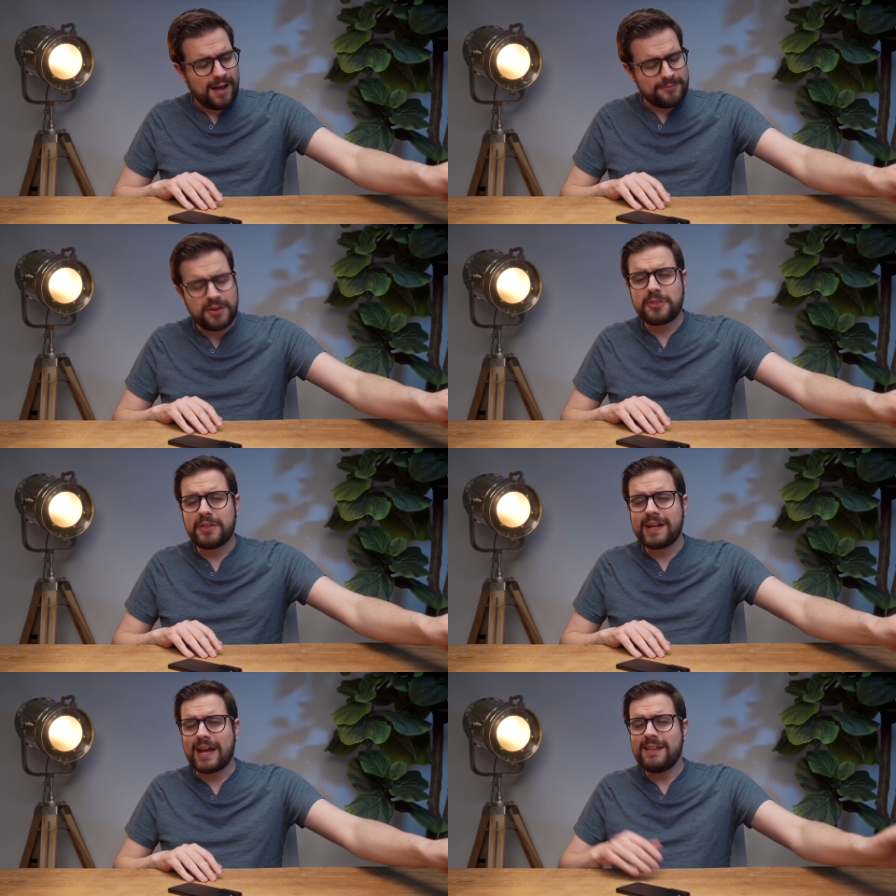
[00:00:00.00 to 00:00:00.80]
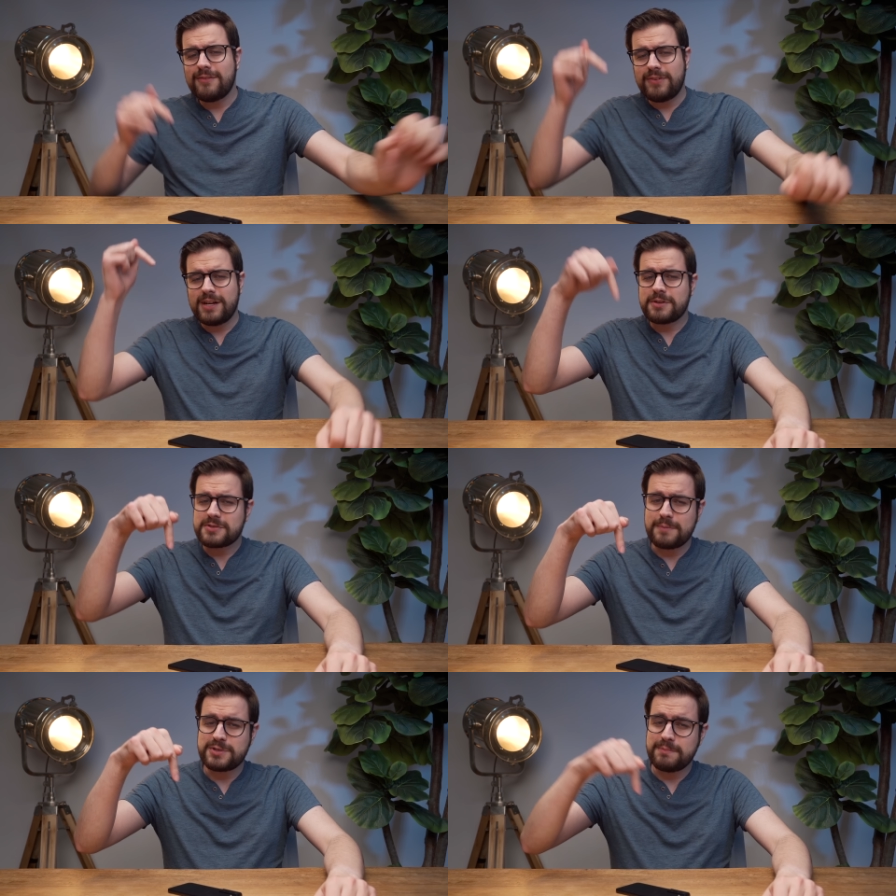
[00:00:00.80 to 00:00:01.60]
Follow the link in the video
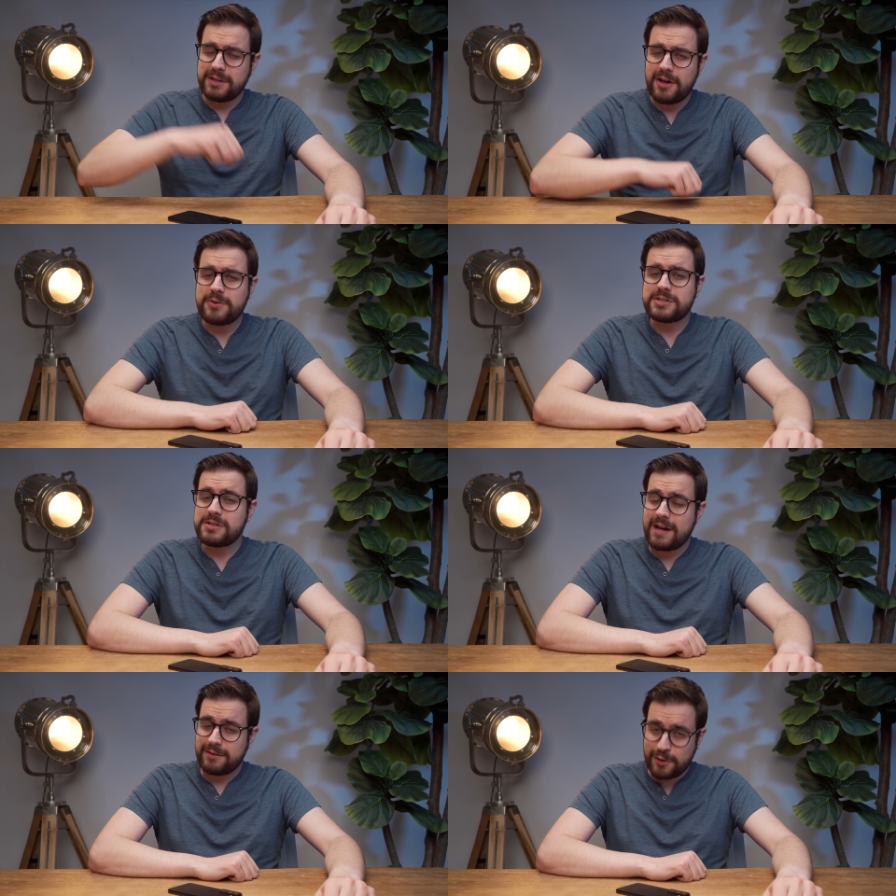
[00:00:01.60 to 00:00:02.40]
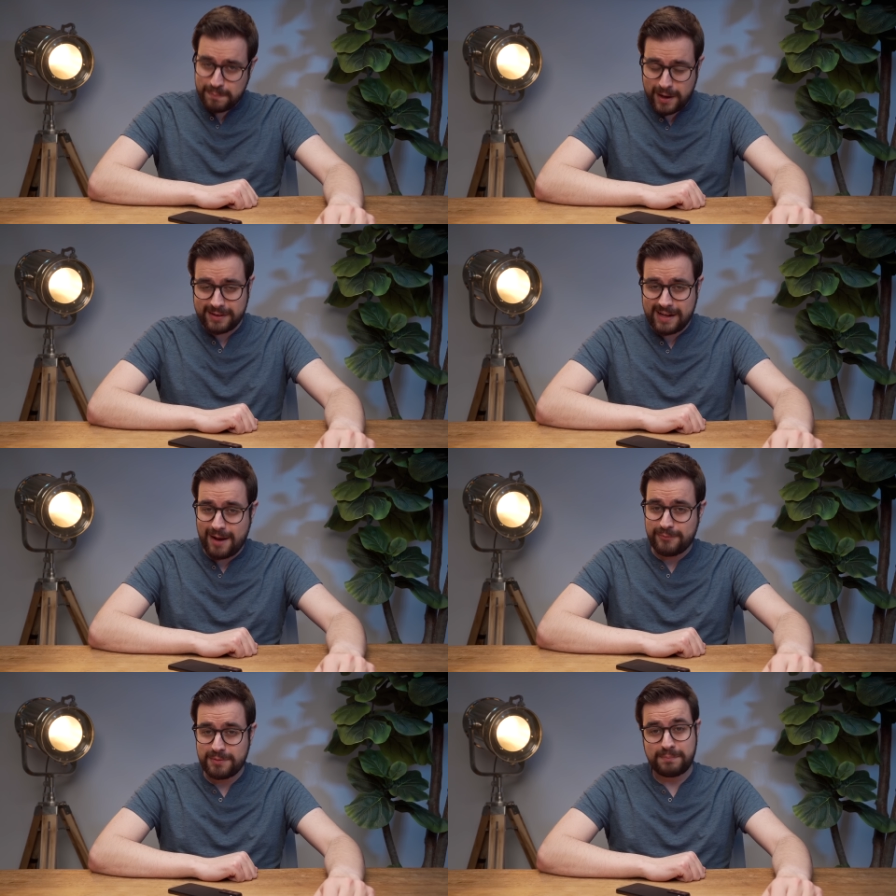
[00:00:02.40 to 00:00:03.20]
description below to download
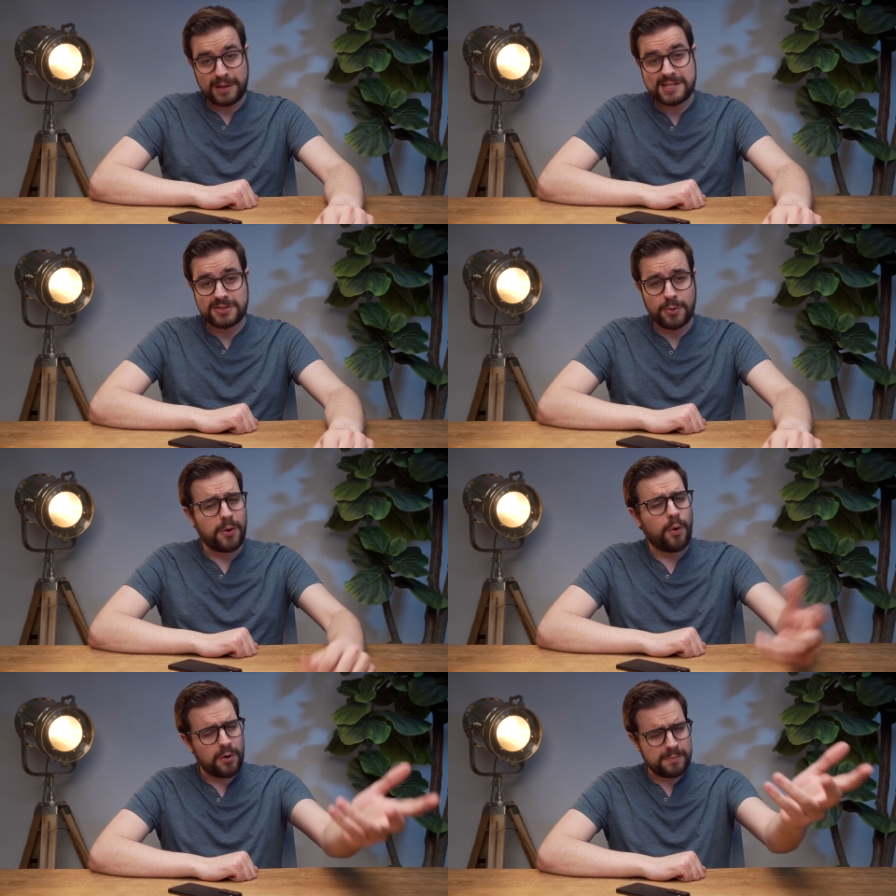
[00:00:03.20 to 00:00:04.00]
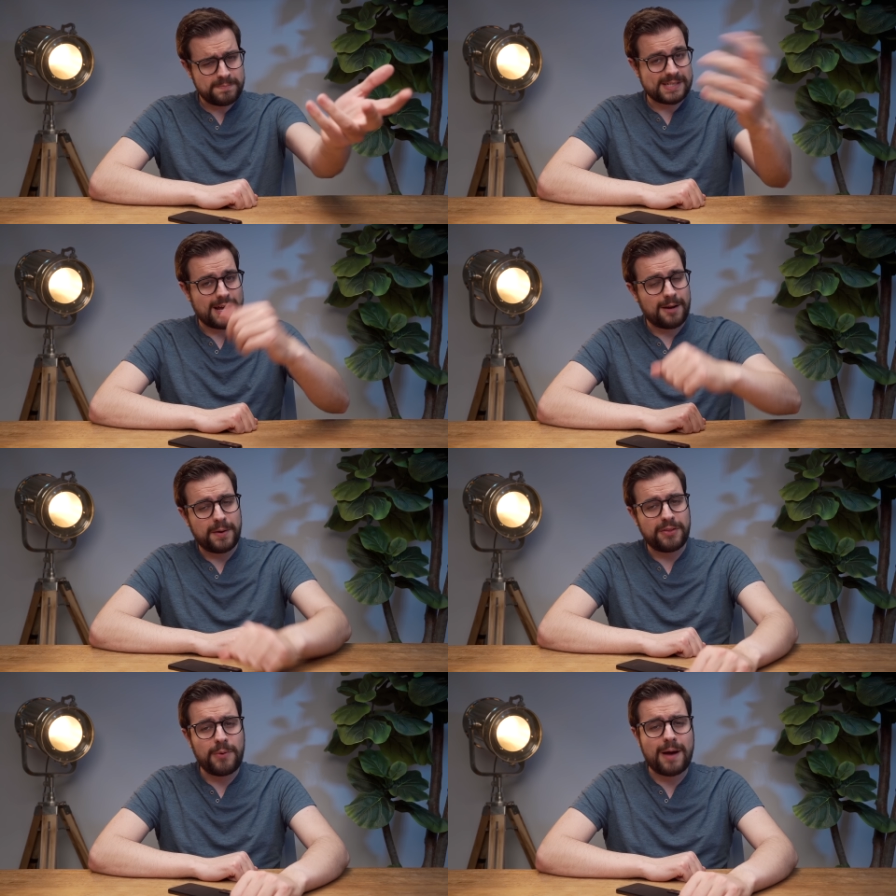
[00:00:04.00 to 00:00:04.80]
Polycam from the Play Store or sign up
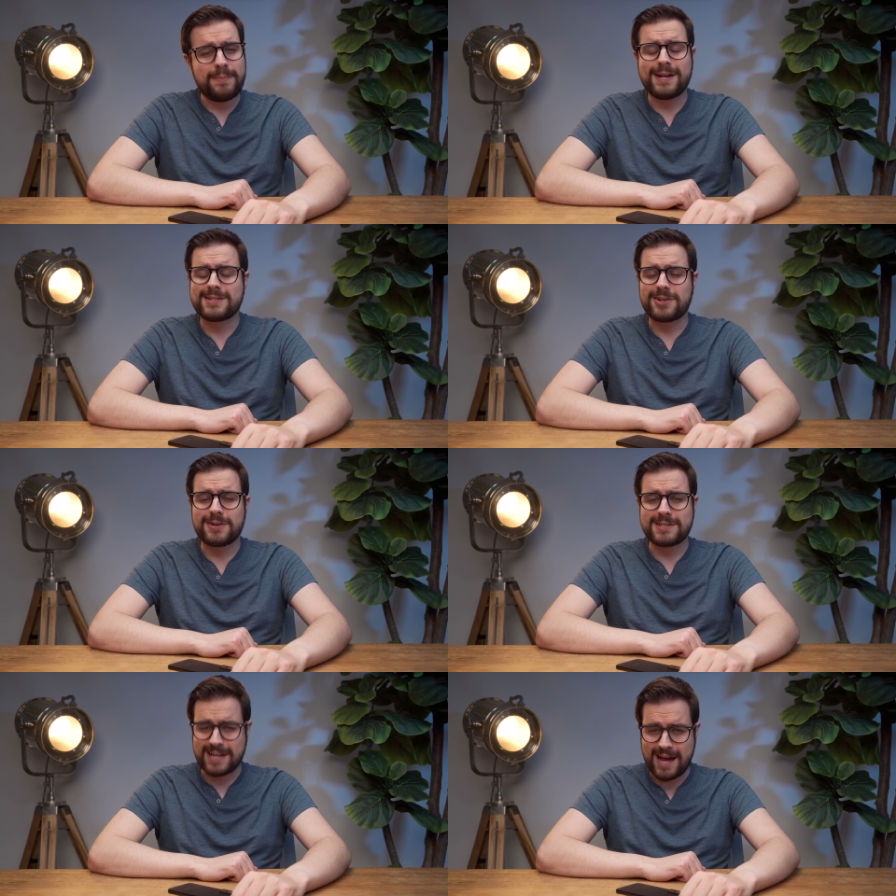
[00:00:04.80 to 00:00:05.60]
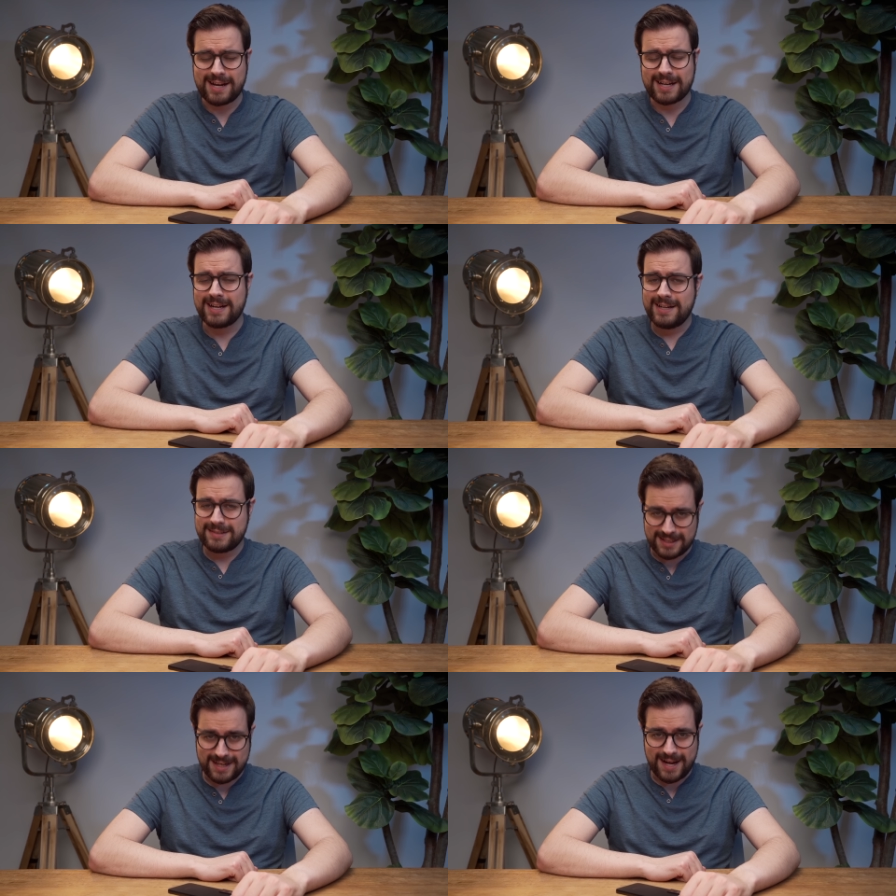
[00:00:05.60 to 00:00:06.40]
on the web and start scanning
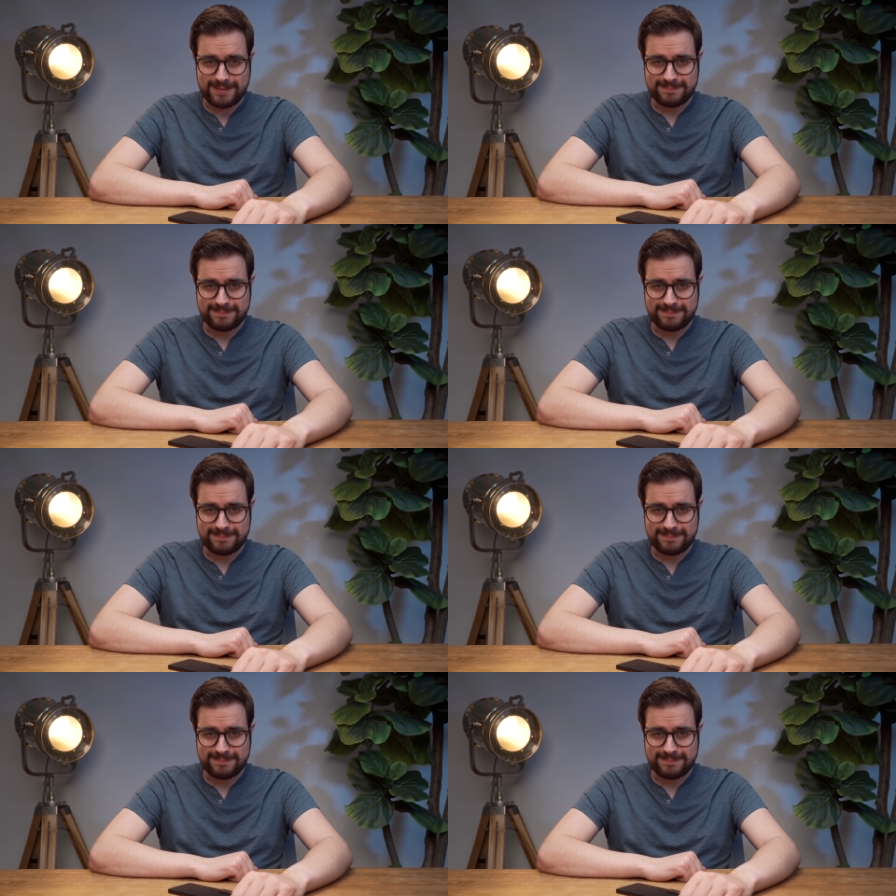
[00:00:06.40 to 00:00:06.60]
today.